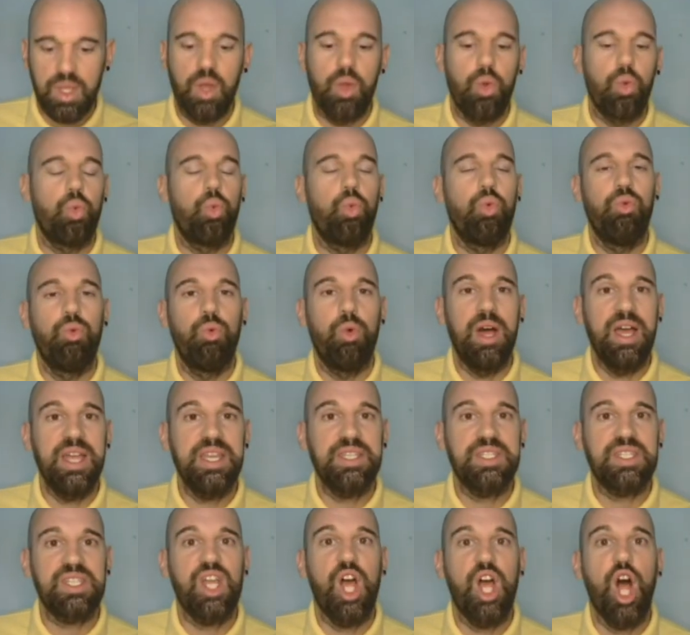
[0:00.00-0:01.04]
what
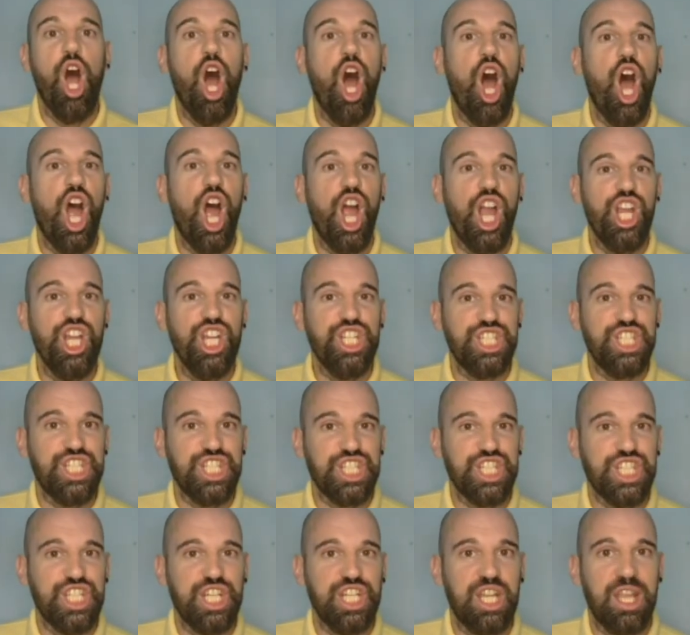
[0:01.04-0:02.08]
heart
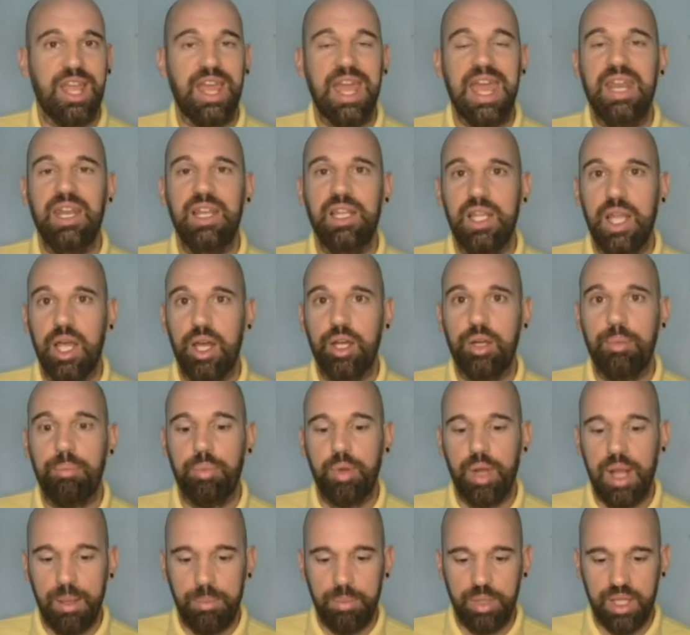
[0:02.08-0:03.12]
and lung
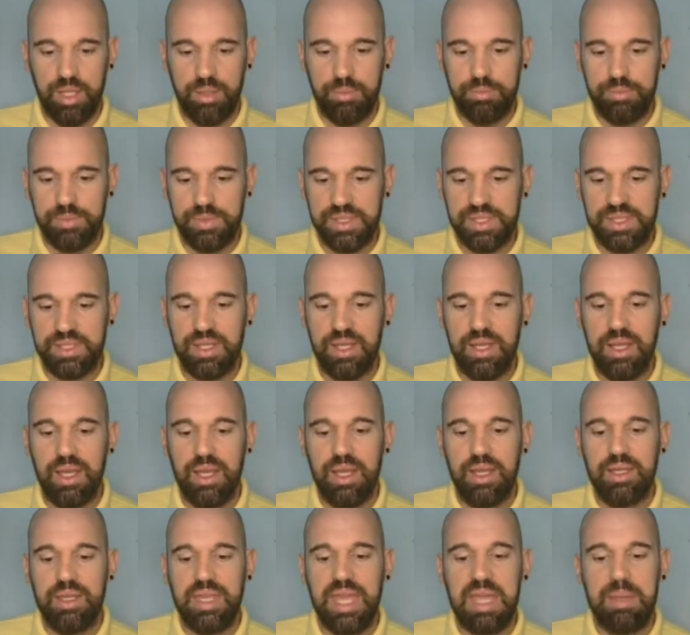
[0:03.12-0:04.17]
problems
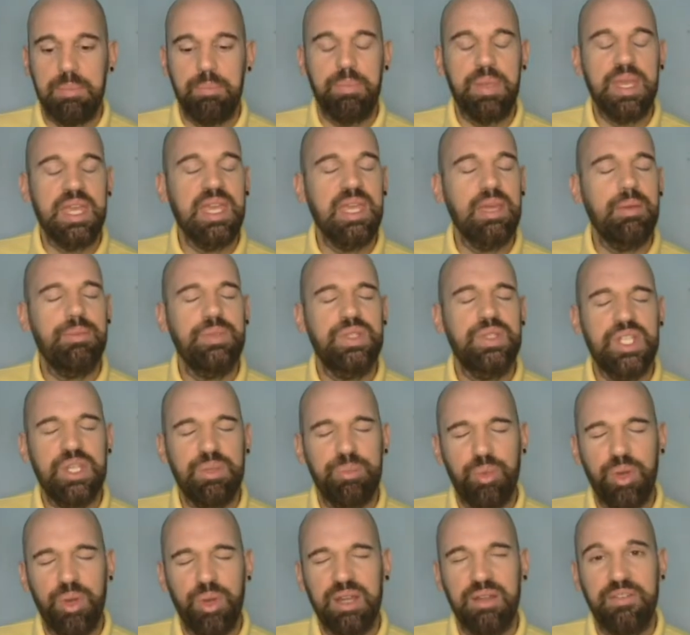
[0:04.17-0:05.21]
can PM
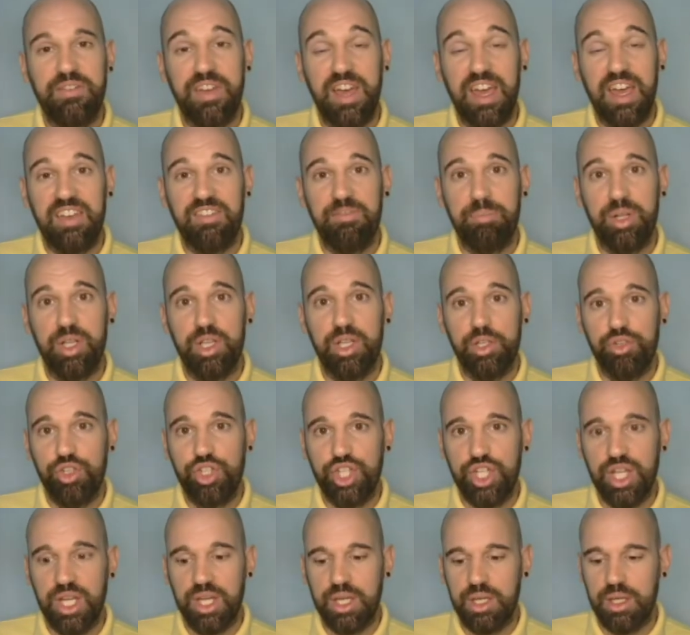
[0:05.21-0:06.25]
2.5
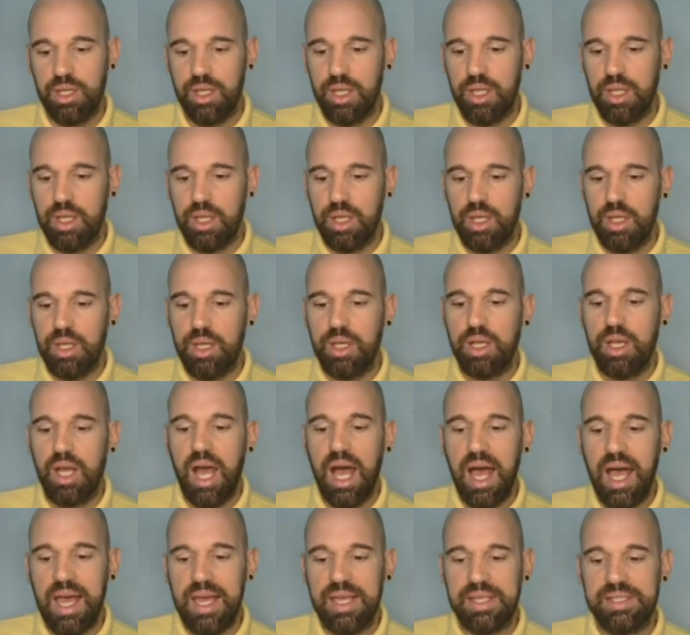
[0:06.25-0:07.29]
pollution
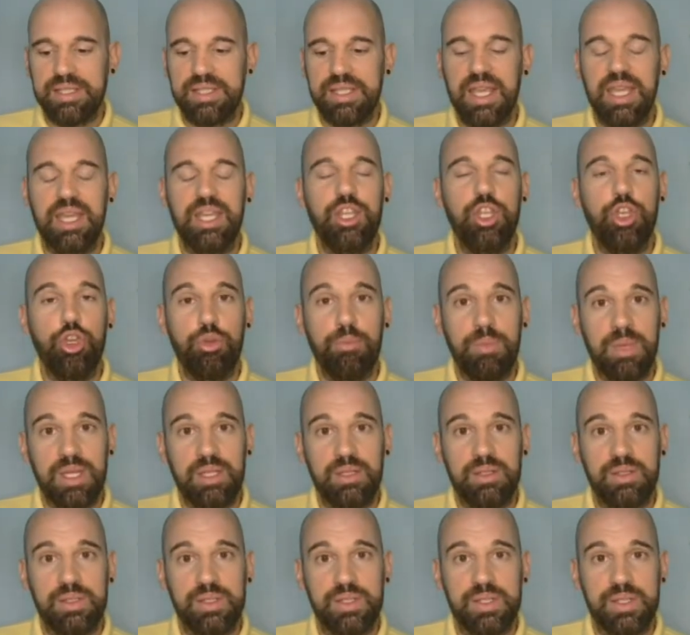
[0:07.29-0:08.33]
cause in
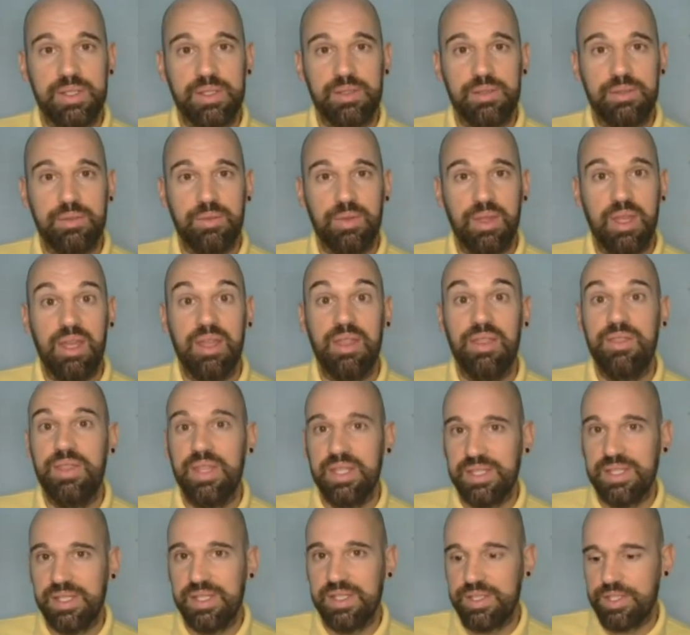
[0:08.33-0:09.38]
humans?
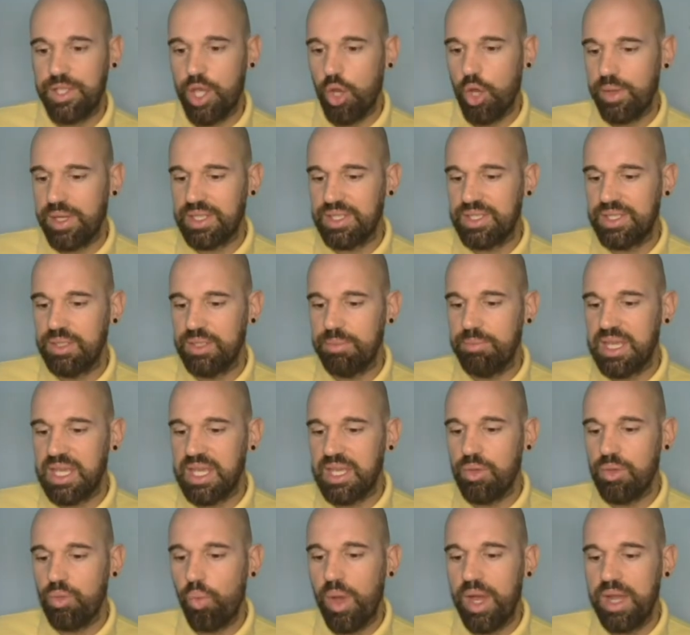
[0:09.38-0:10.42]
This is going to be
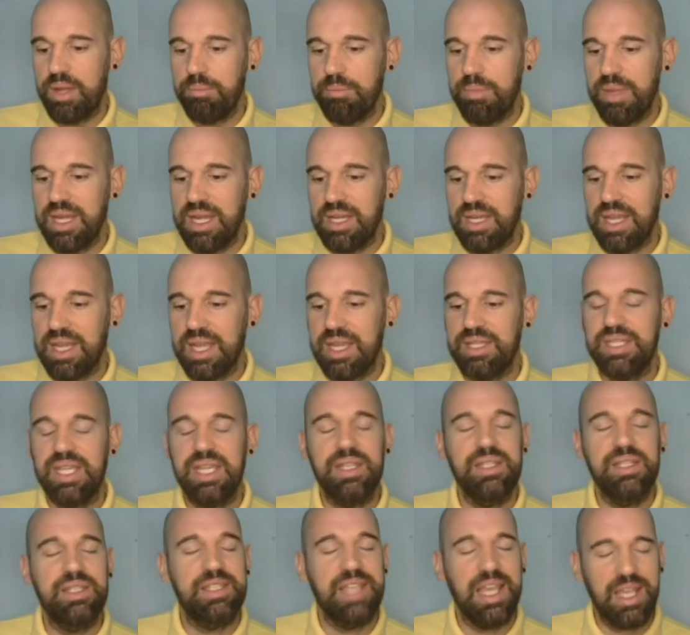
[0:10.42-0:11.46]
1 minute and 10
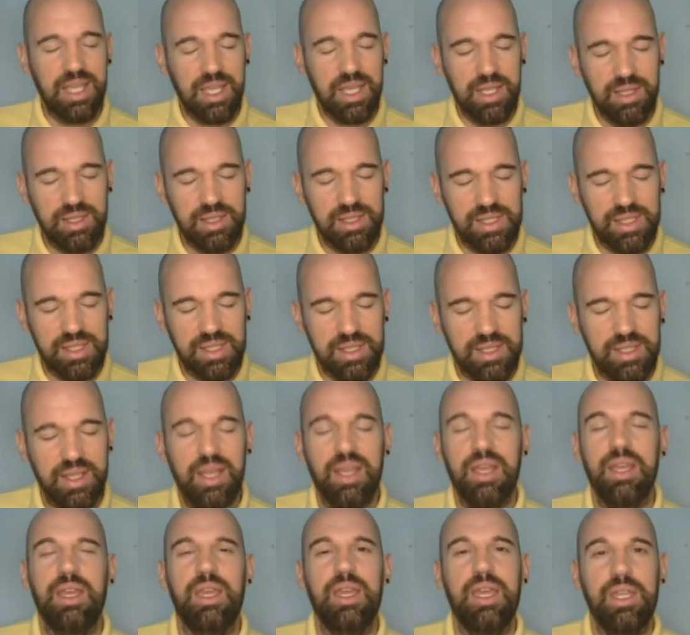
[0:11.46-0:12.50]
seconds
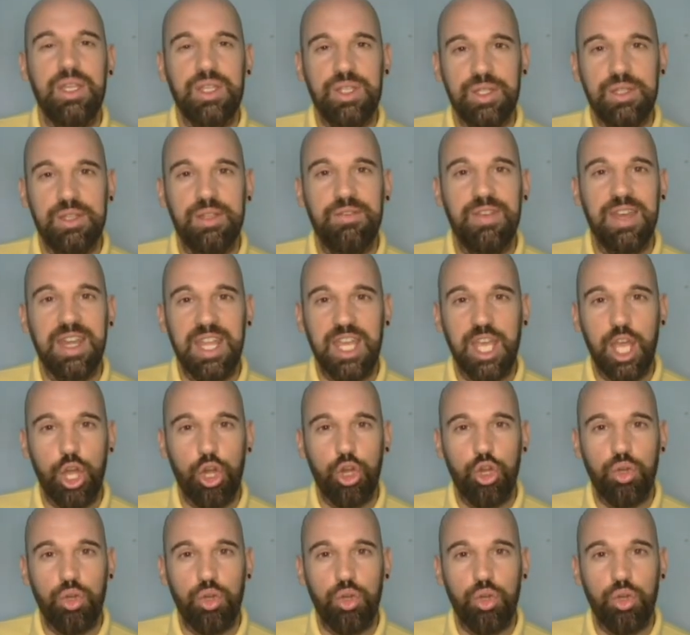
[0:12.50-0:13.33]
into the video.